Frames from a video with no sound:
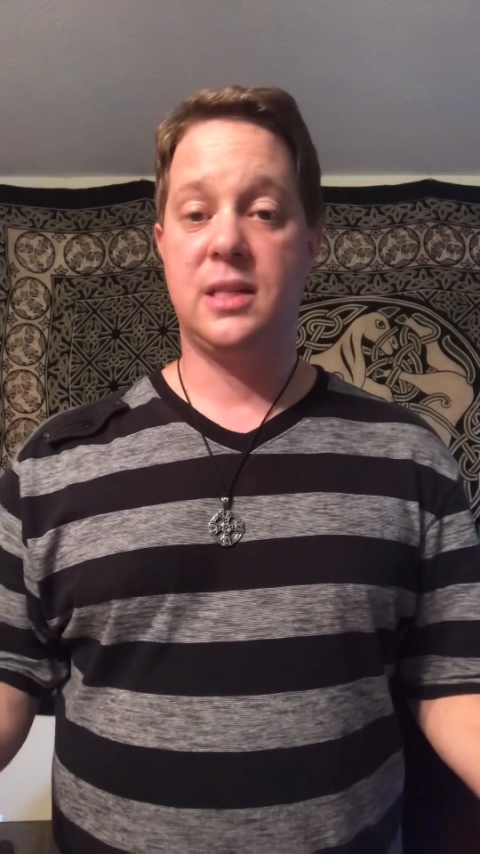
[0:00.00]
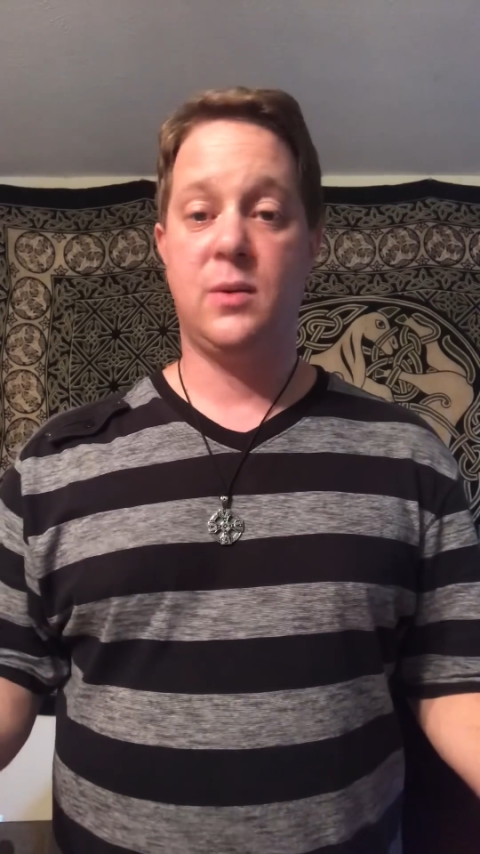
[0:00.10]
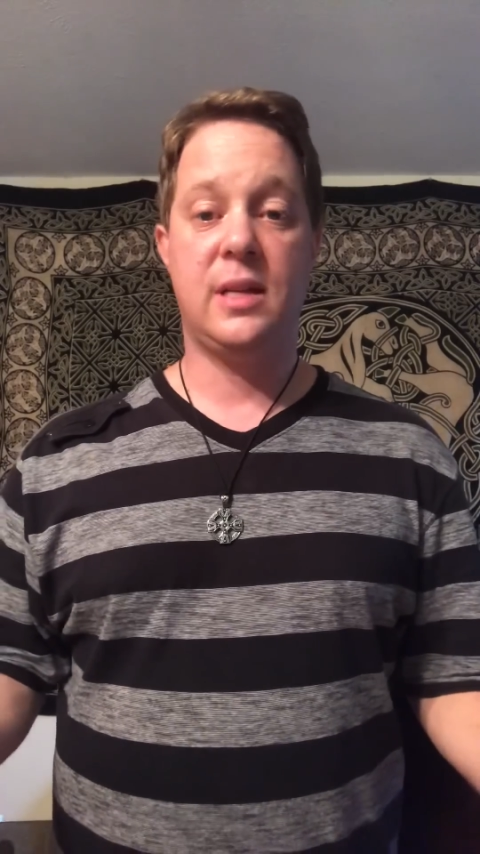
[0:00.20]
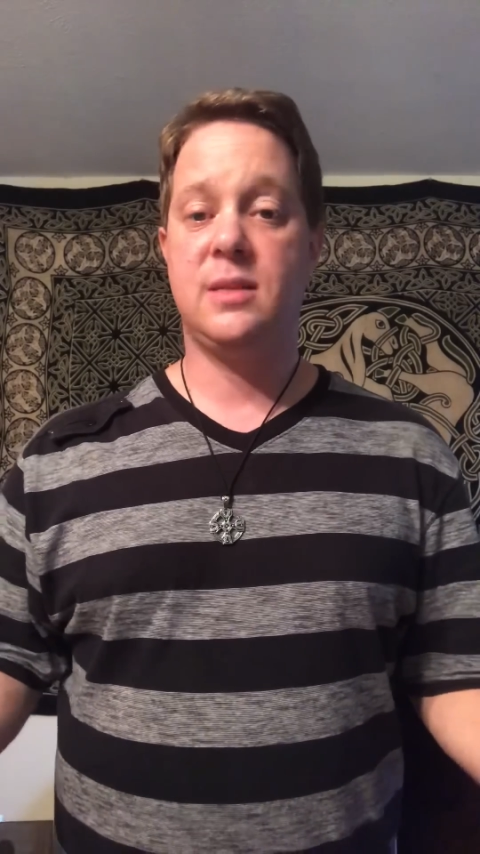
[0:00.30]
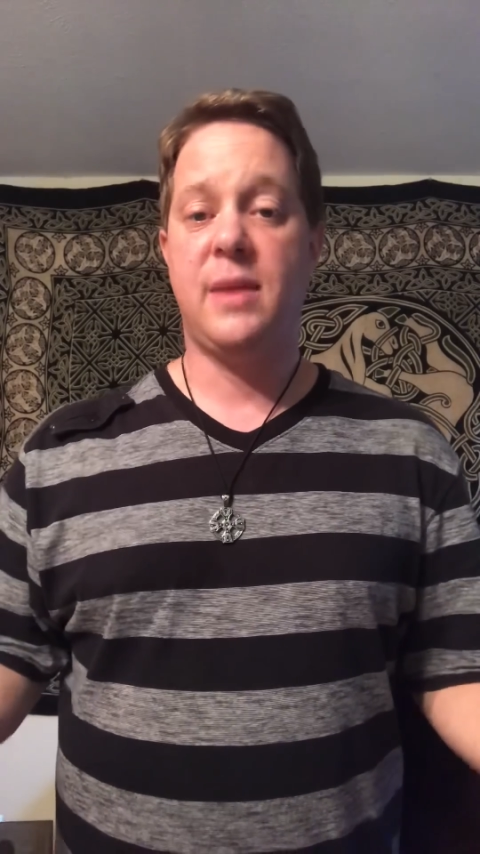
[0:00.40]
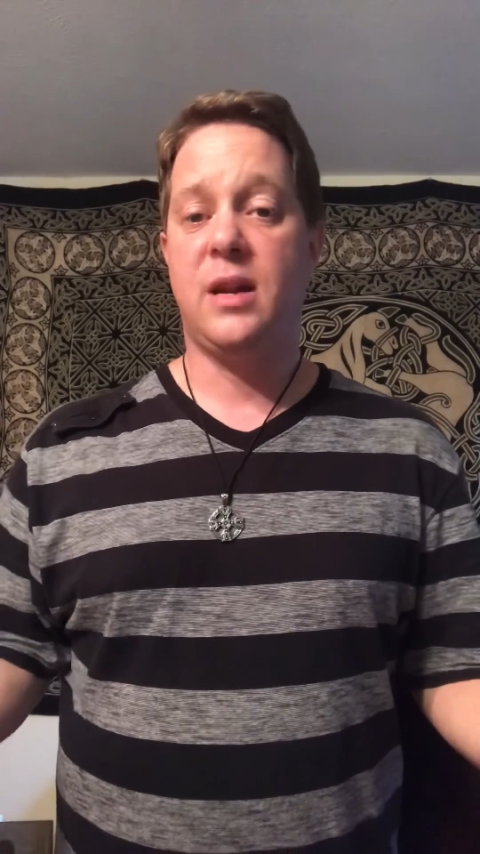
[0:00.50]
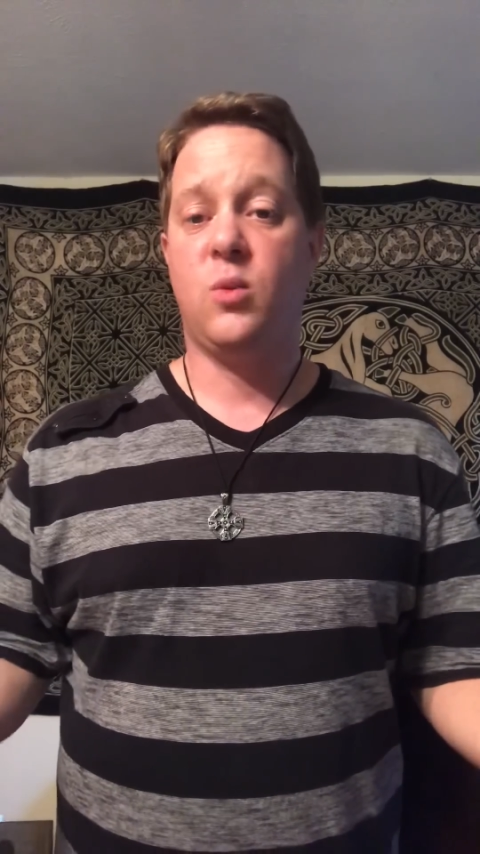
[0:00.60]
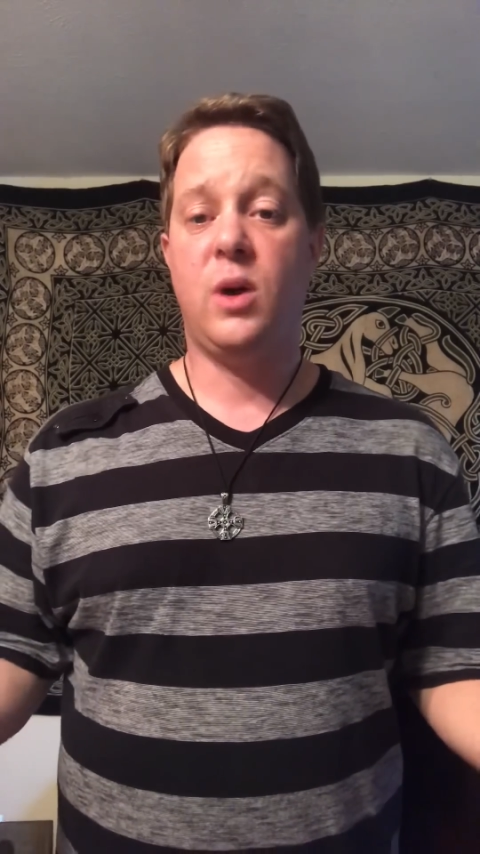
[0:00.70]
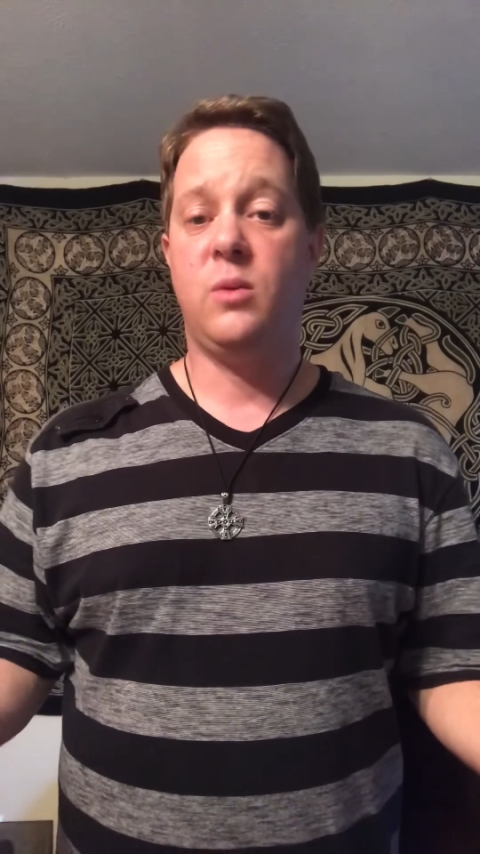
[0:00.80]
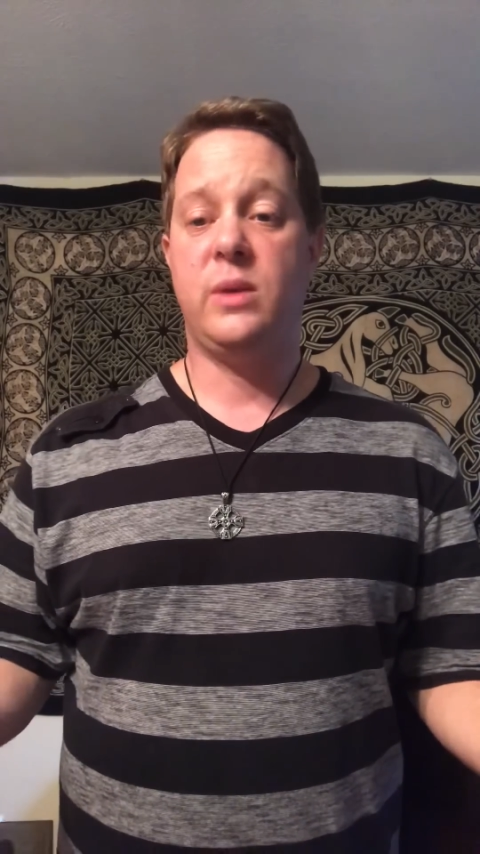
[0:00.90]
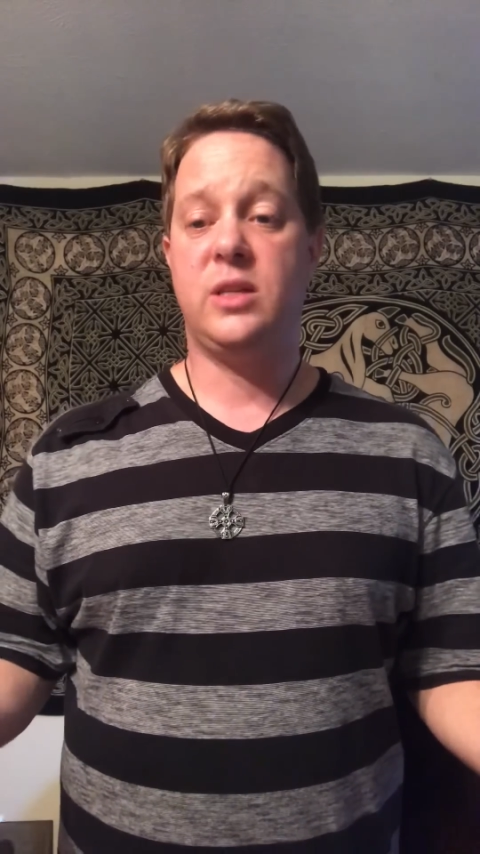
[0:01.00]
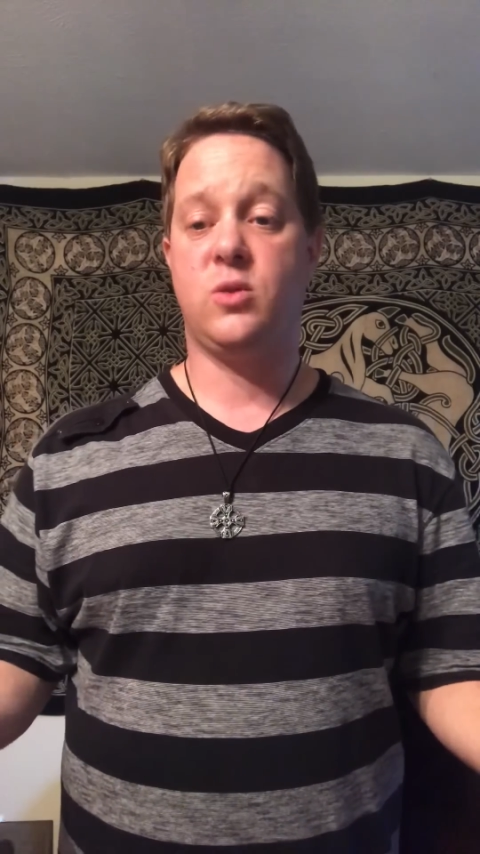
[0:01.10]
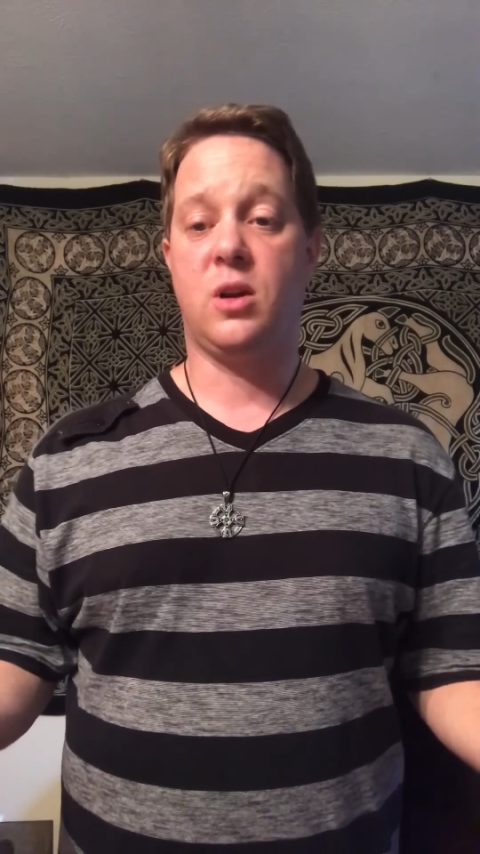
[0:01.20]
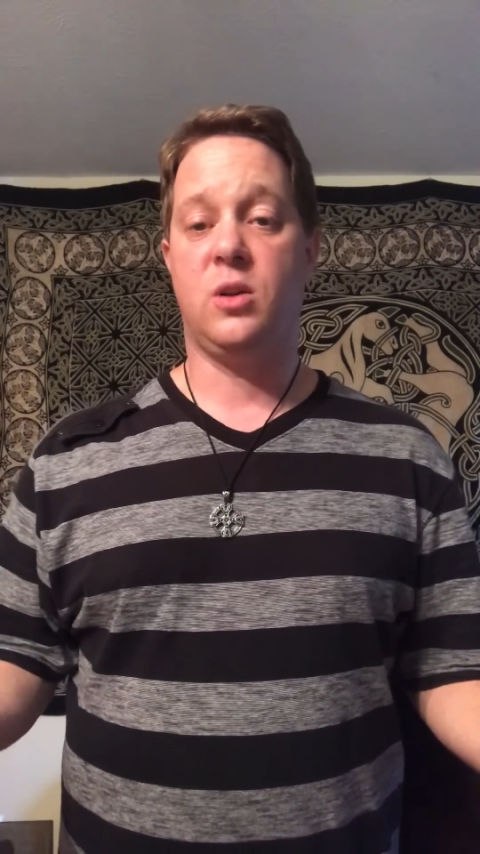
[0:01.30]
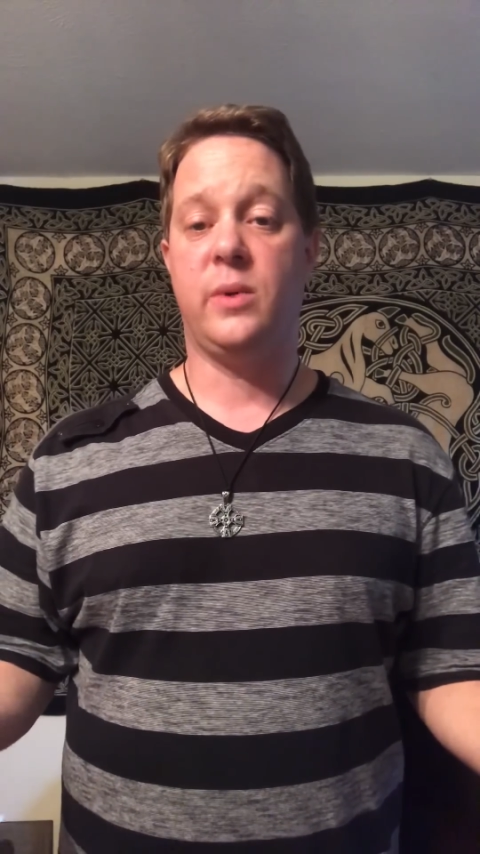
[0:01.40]
so it doesn't matter what we
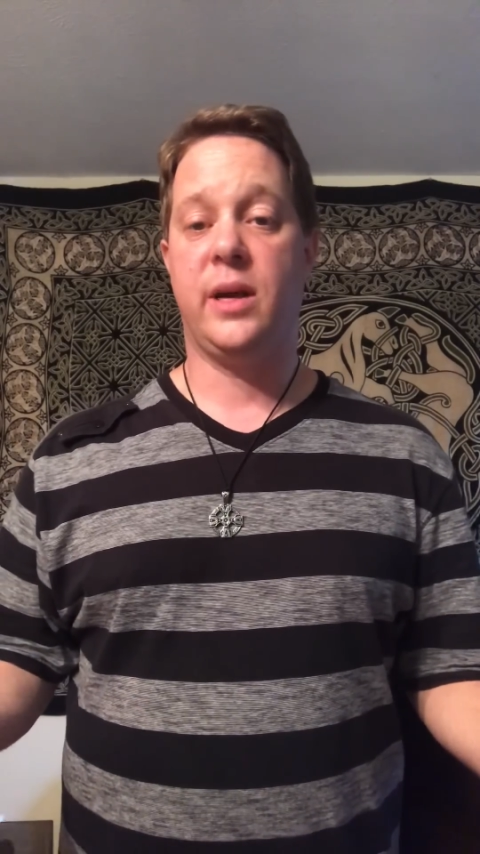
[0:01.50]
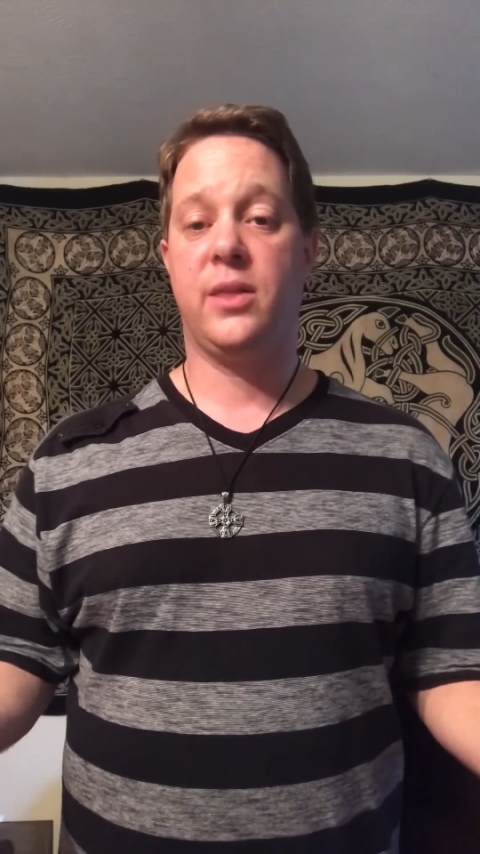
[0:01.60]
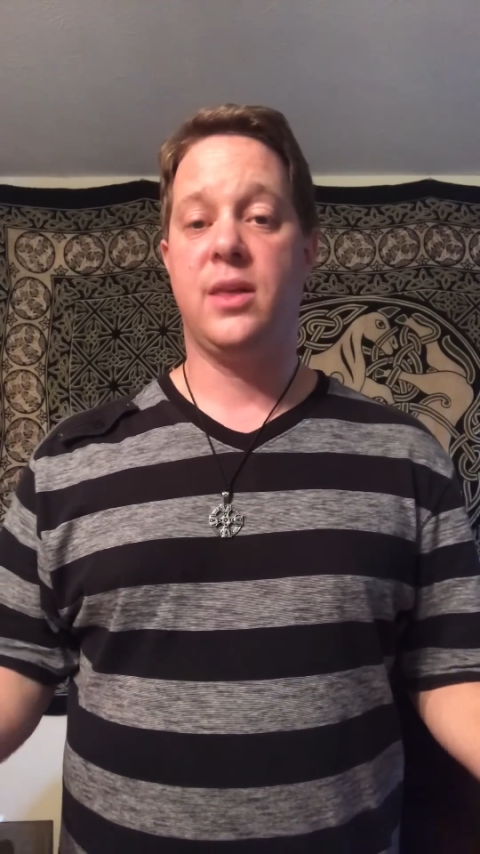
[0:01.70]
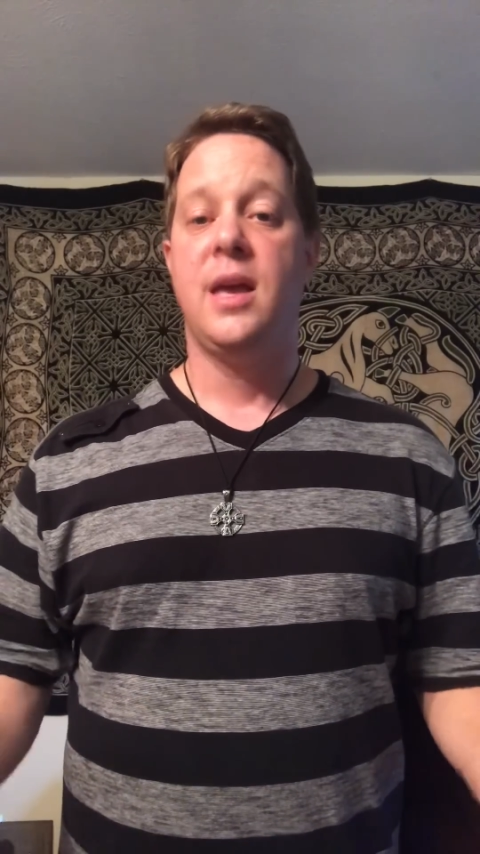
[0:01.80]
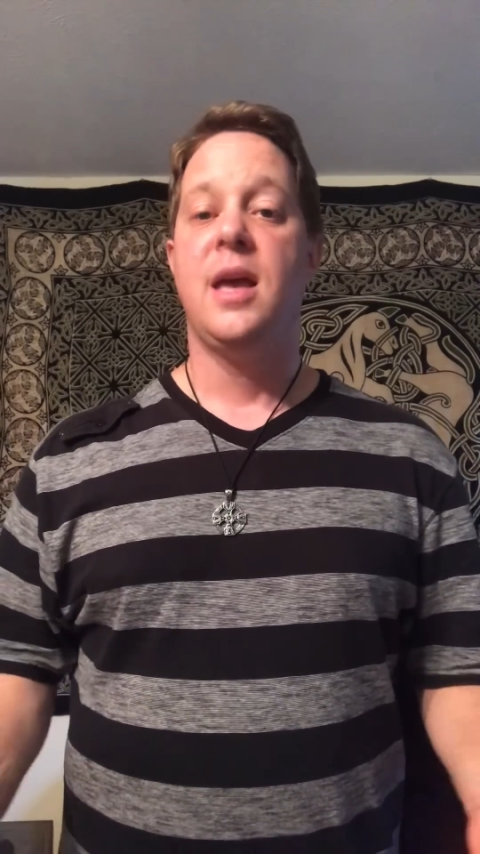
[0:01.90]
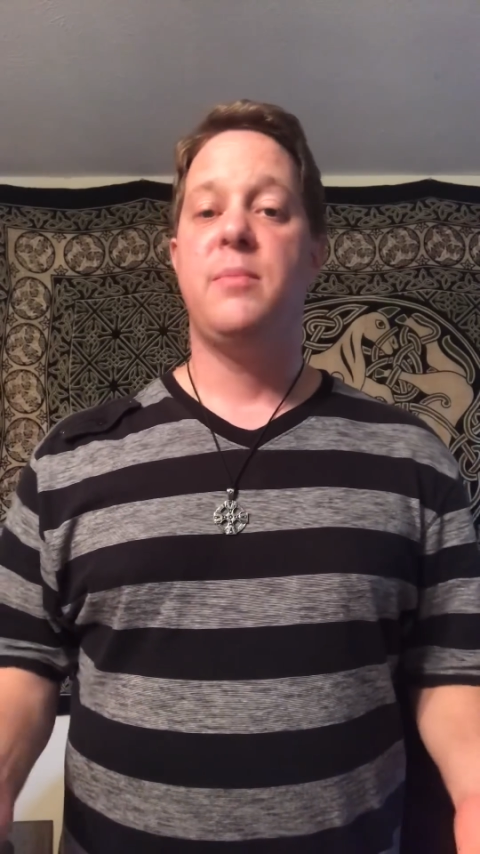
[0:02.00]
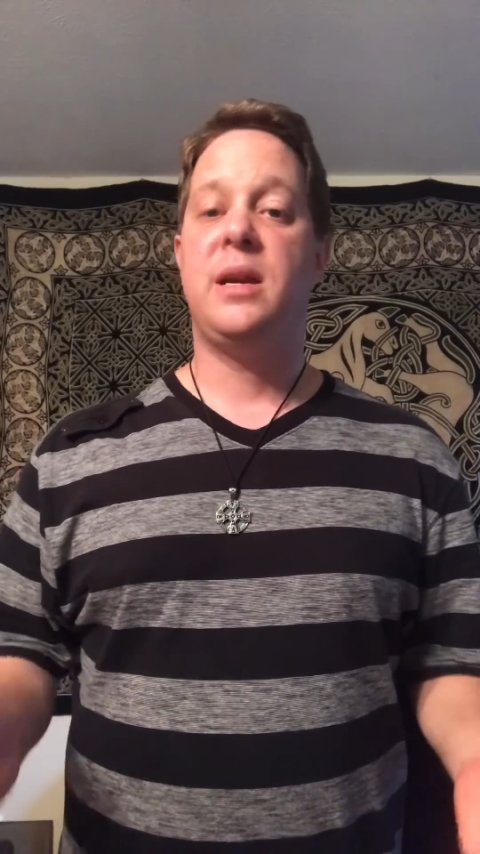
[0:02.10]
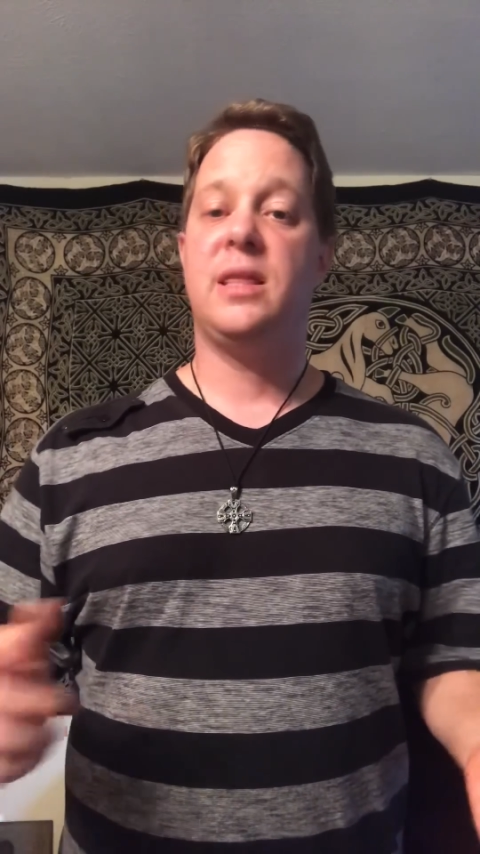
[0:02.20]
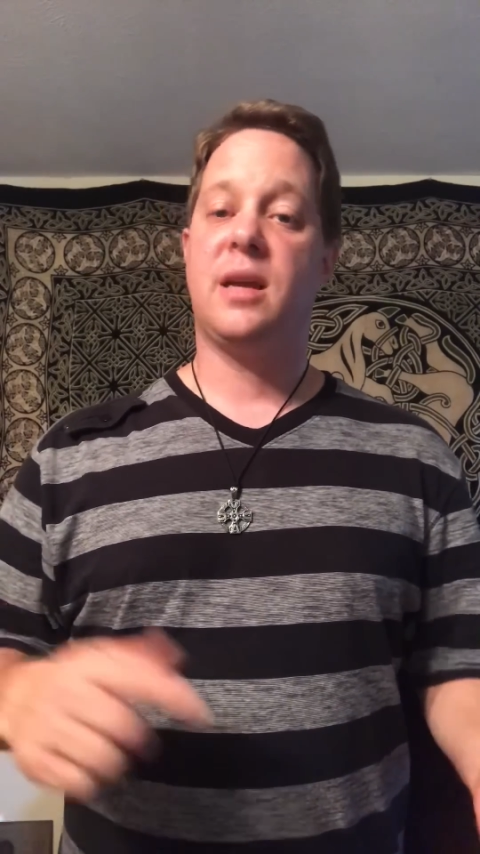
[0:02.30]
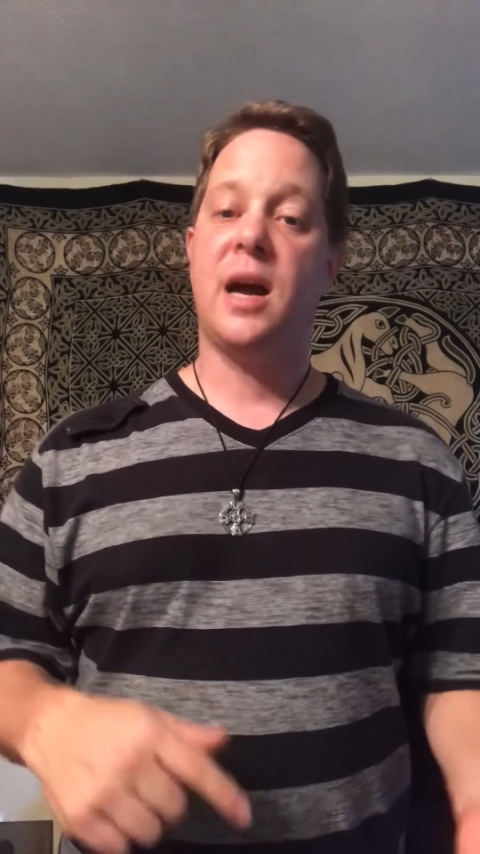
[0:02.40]
struggle with. But in the